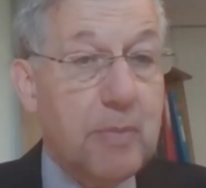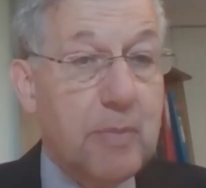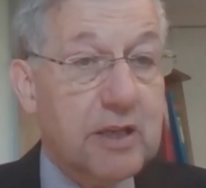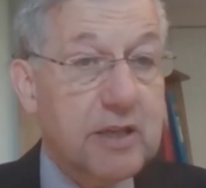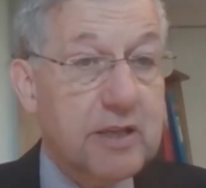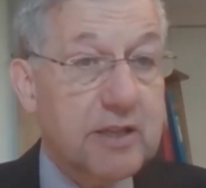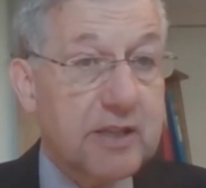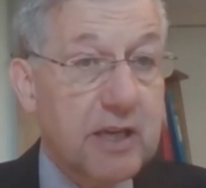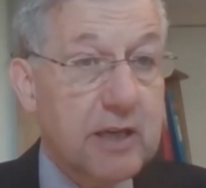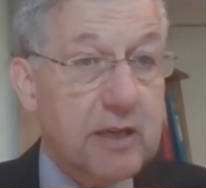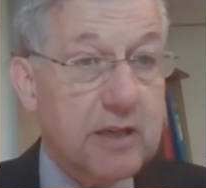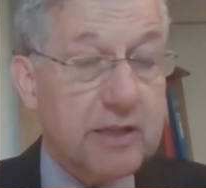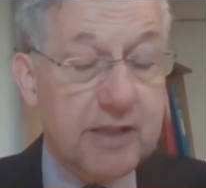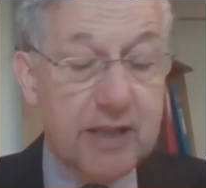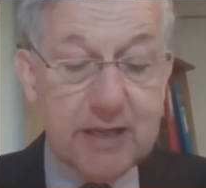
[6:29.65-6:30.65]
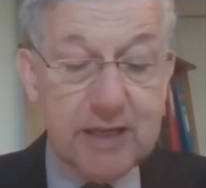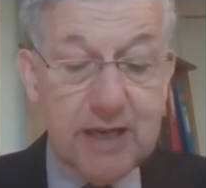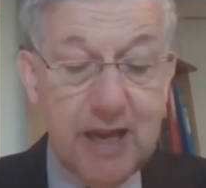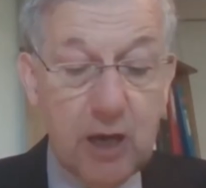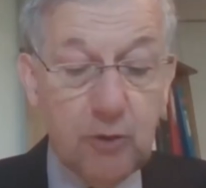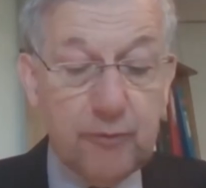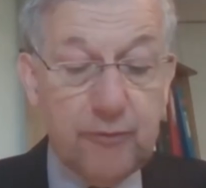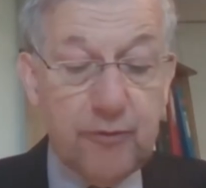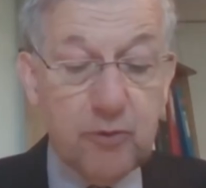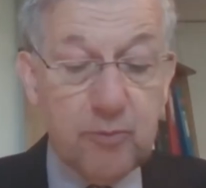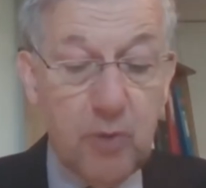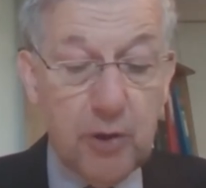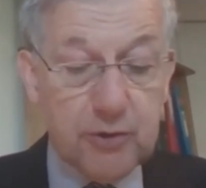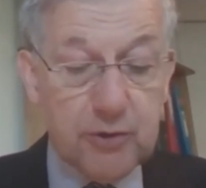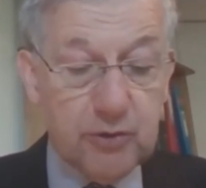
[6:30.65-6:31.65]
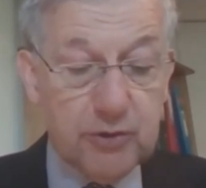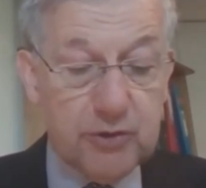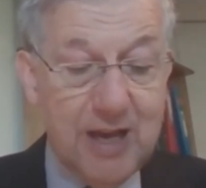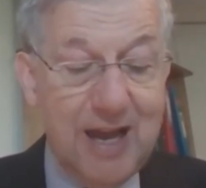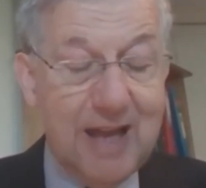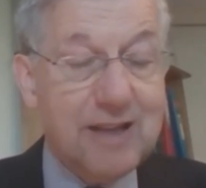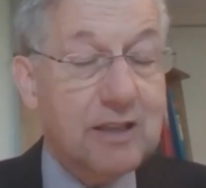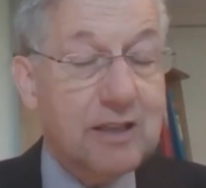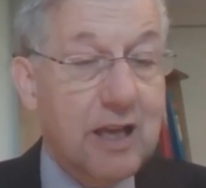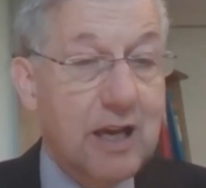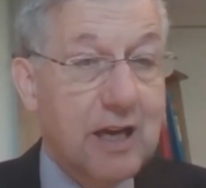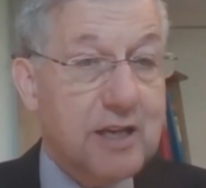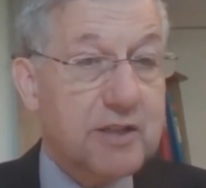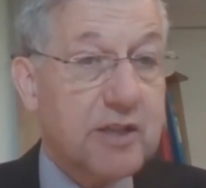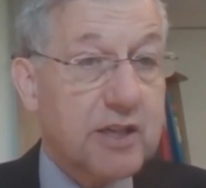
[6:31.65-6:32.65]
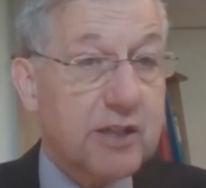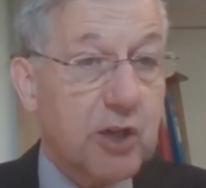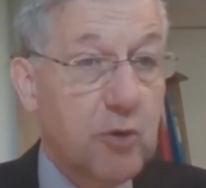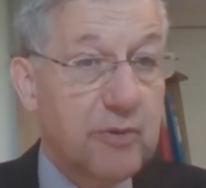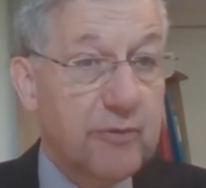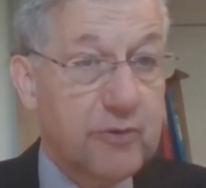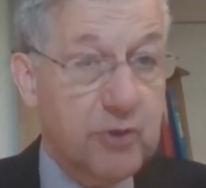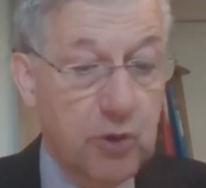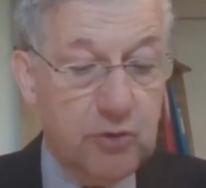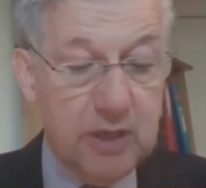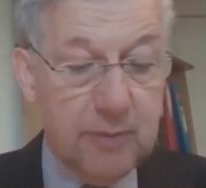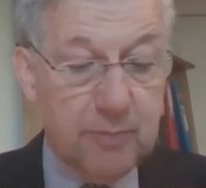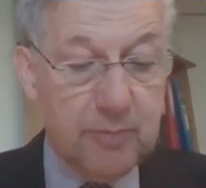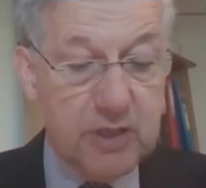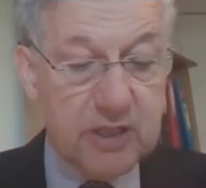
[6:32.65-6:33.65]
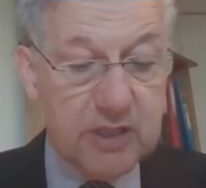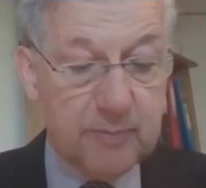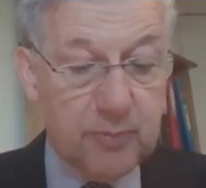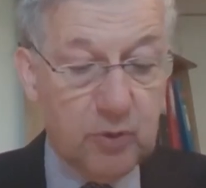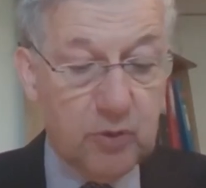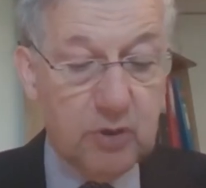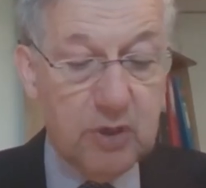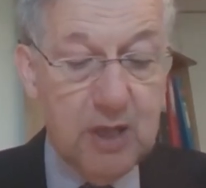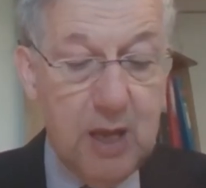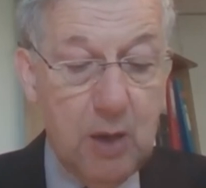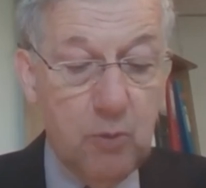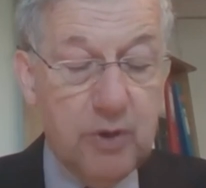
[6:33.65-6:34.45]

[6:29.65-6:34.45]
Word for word: but considers that a helpful model to analyze the scope of duty principle